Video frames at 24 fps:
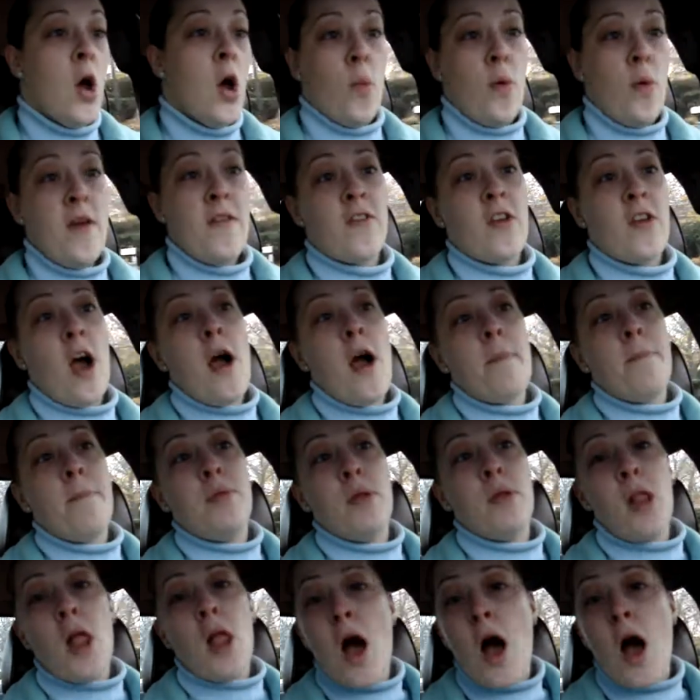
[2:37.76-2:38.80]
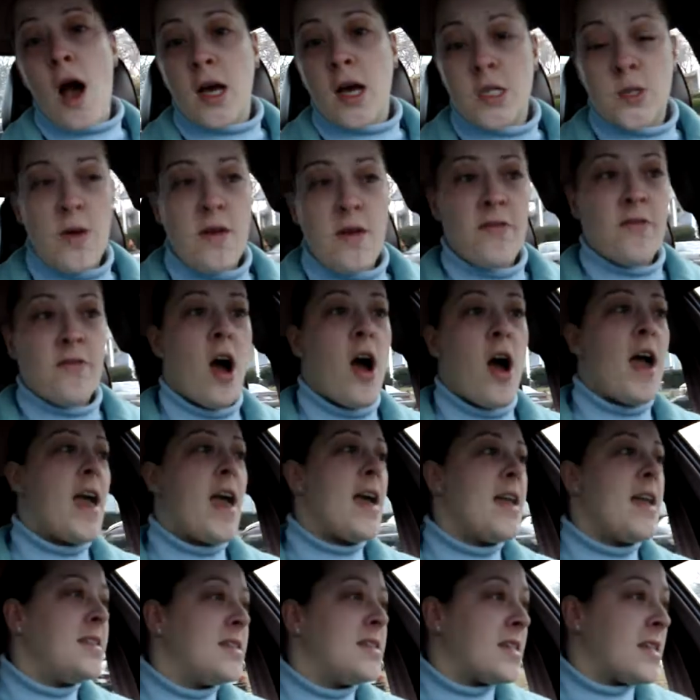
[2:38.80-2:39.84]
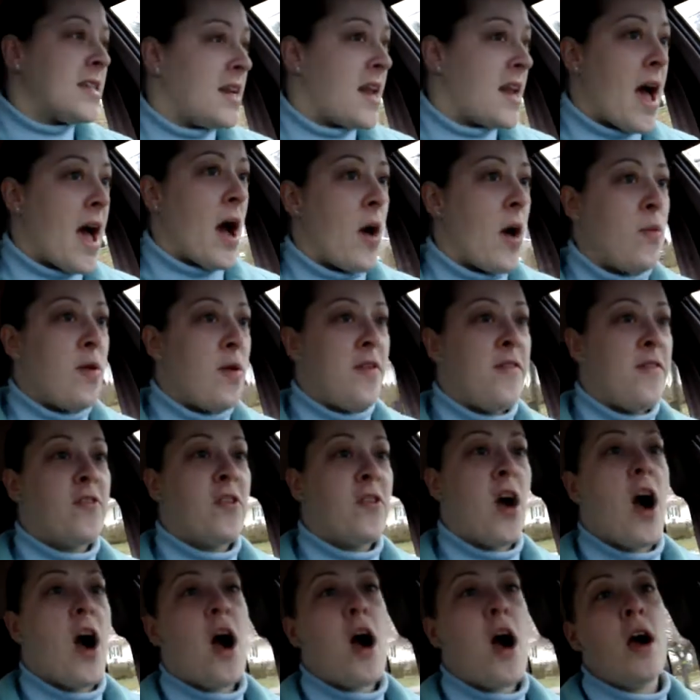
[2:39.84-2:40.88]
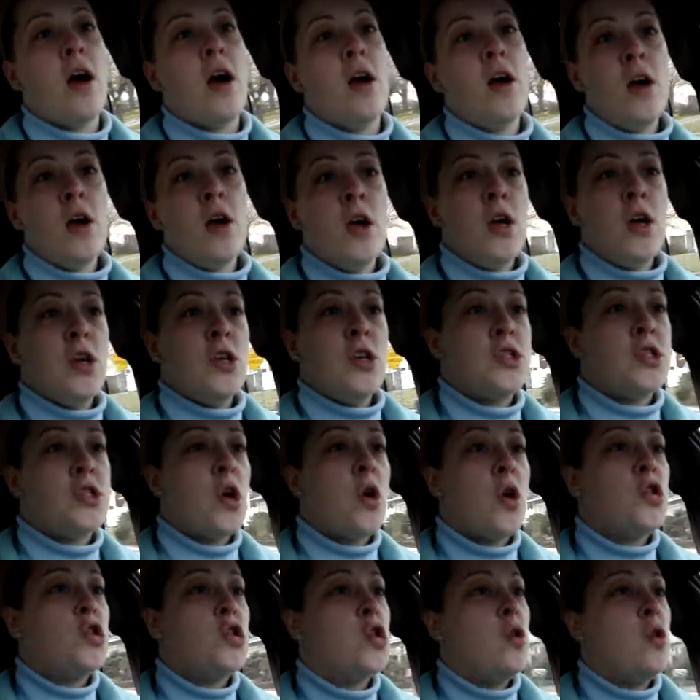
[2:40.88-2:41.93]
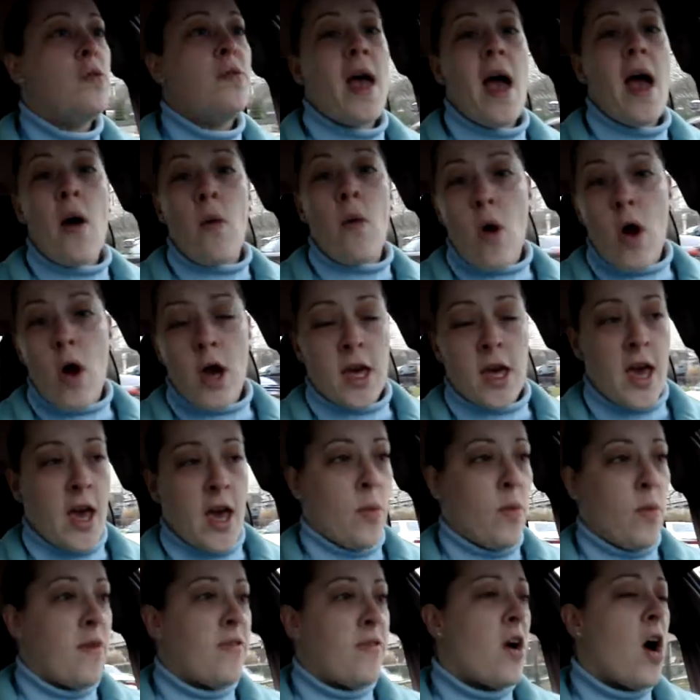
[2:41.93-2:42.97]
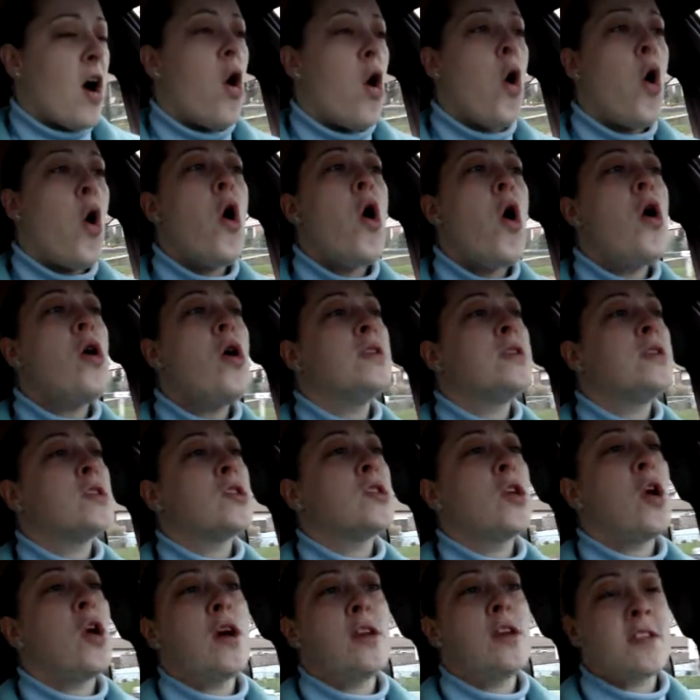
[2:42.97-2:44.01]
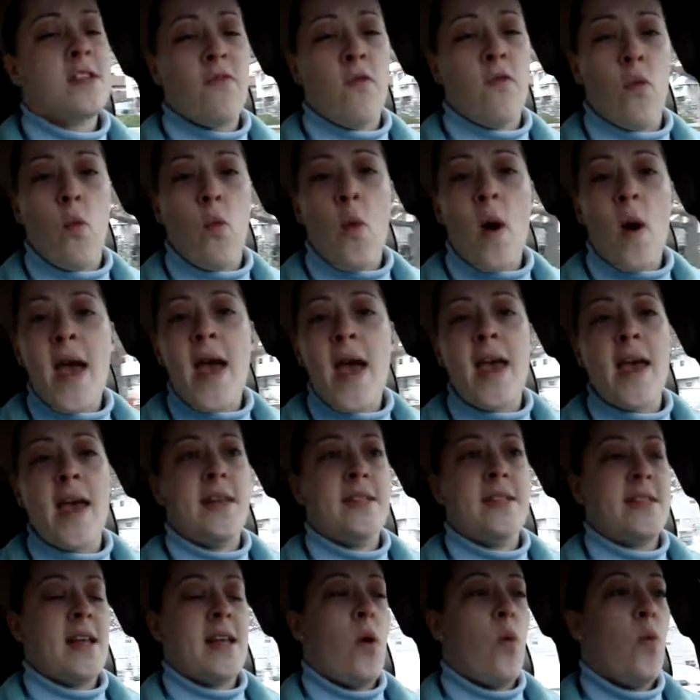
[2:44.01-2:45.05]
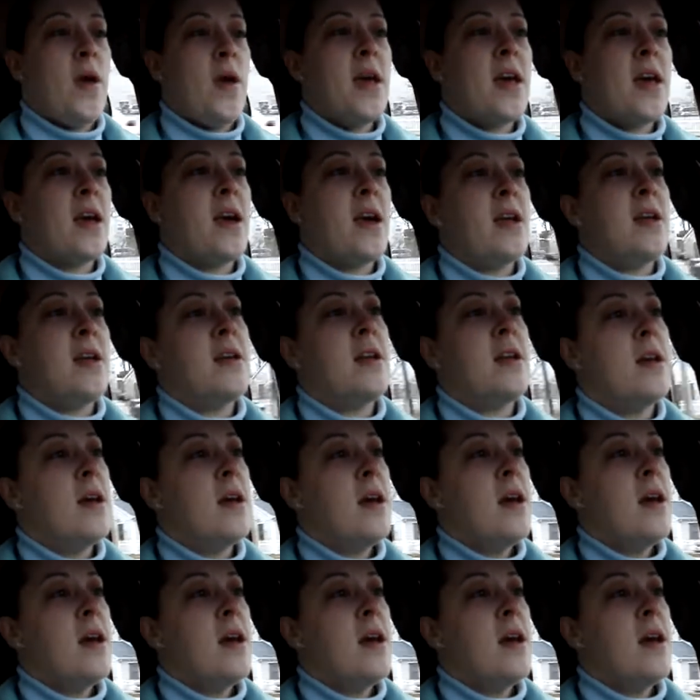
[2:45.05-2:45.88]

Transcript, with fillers: We've got blogs, we've got internet, we've got social networking, we've got all sorts of ways that we can